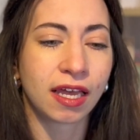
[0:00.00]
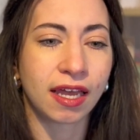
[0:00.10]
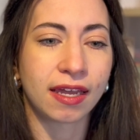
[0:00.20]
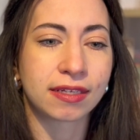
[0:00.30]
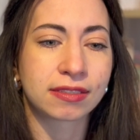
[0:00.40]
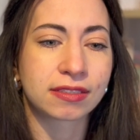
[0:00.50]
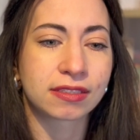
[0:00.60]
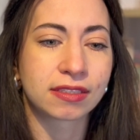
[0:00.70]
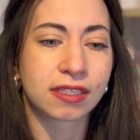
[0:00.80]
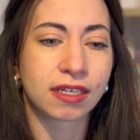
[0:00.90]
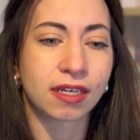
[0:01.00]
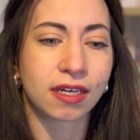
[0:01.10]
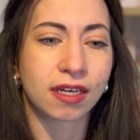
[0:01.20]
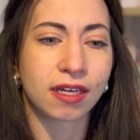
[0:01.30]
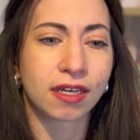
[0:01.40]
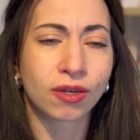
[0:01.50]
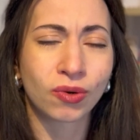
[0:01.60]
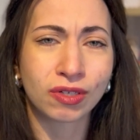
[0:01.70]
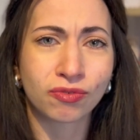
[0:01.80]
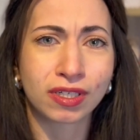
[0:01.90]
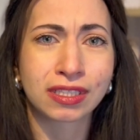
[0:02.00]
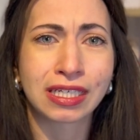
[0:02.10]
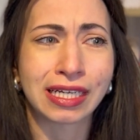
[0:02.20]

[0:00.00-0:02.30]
And quite frankly,